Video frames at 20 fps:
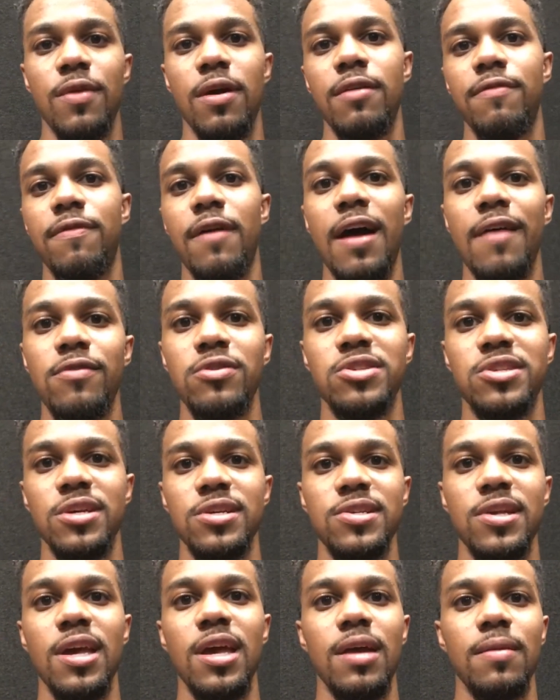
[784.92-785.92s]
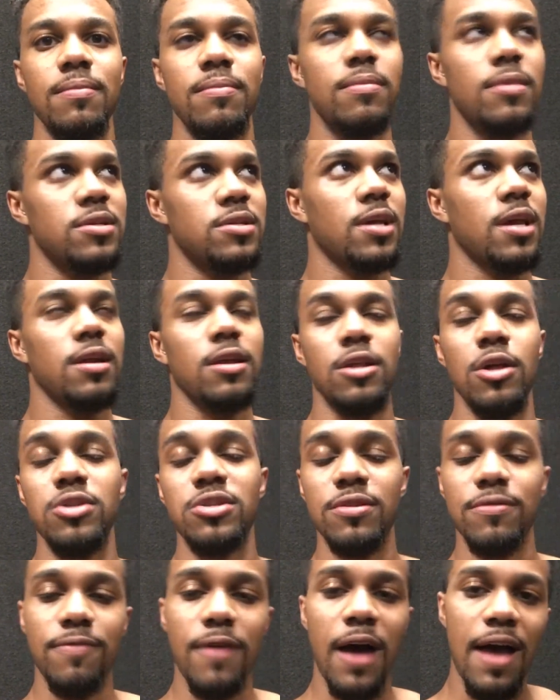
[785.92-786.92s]
around 5 or 6 a.m. It's getting
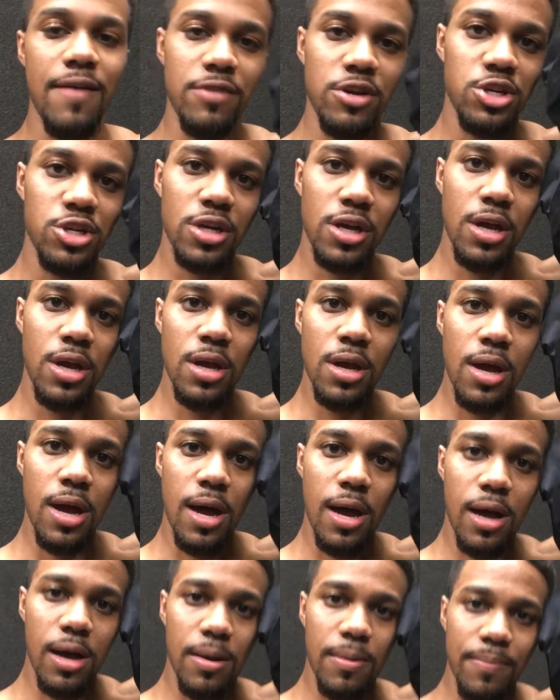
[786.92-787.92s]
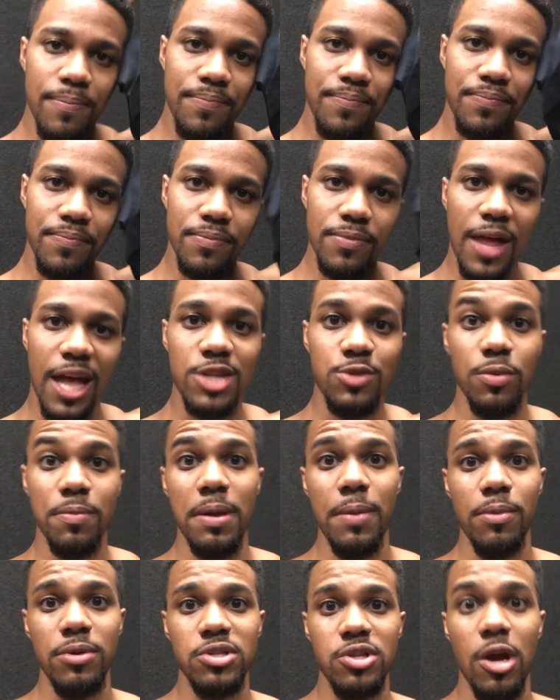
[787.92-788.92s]
close to 5-ish. That's when
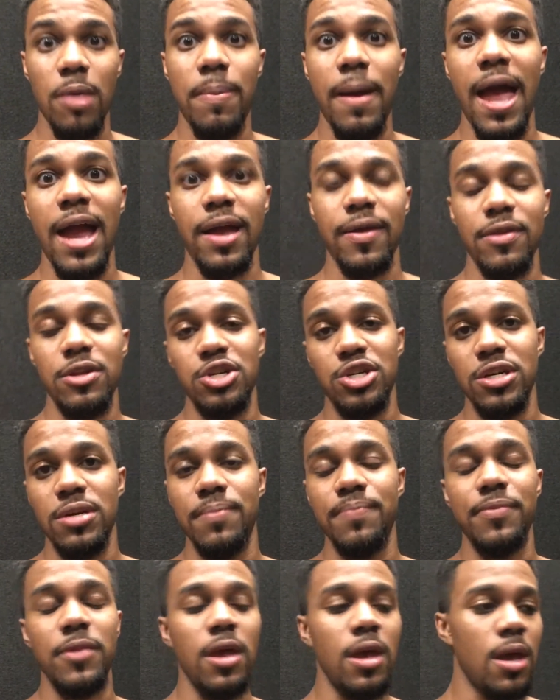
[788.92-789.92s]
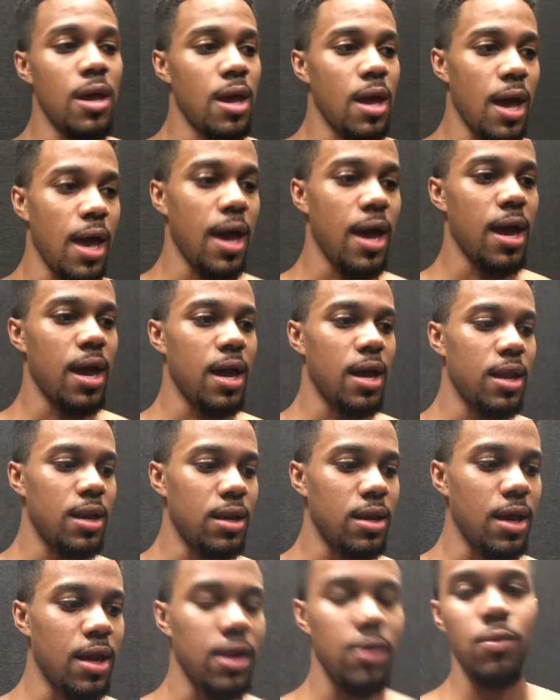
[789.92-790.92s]
people start packing the gym,
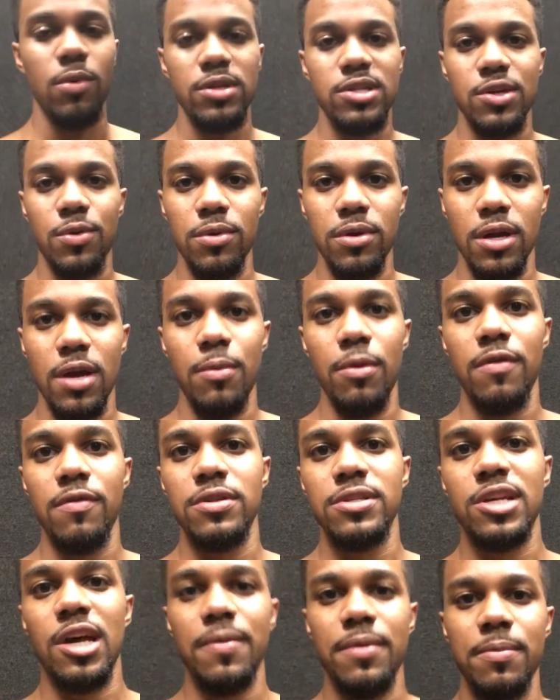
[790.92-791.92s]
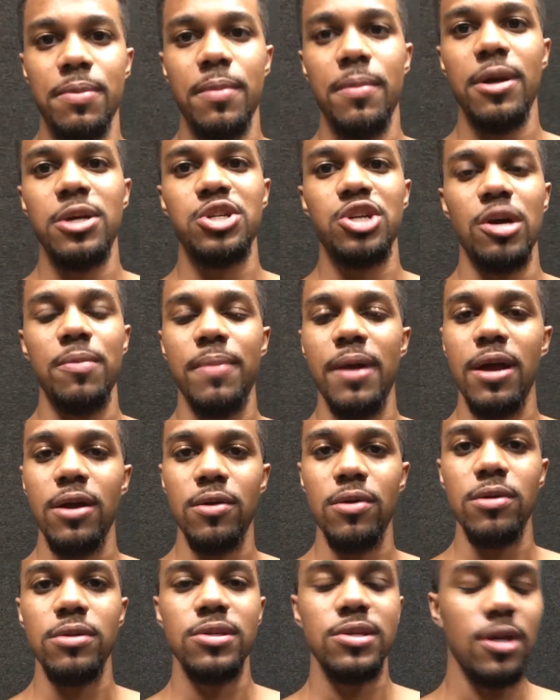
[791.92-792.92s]
and I didn't want someone to come over and tell me to put my shirt
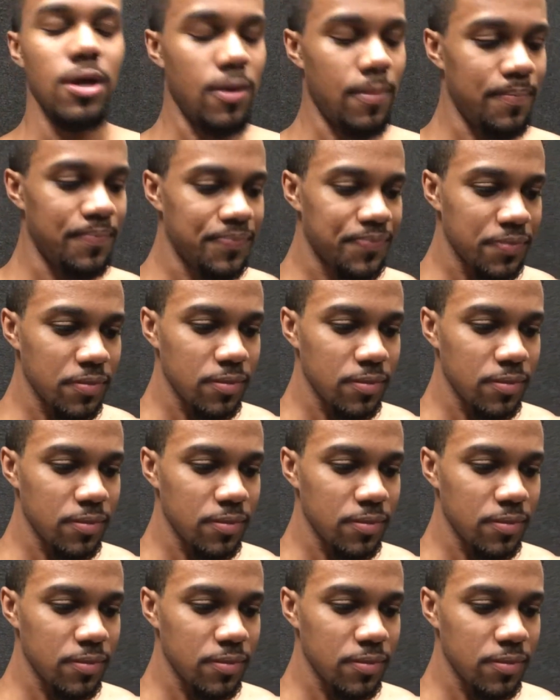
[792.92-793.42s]
back on. So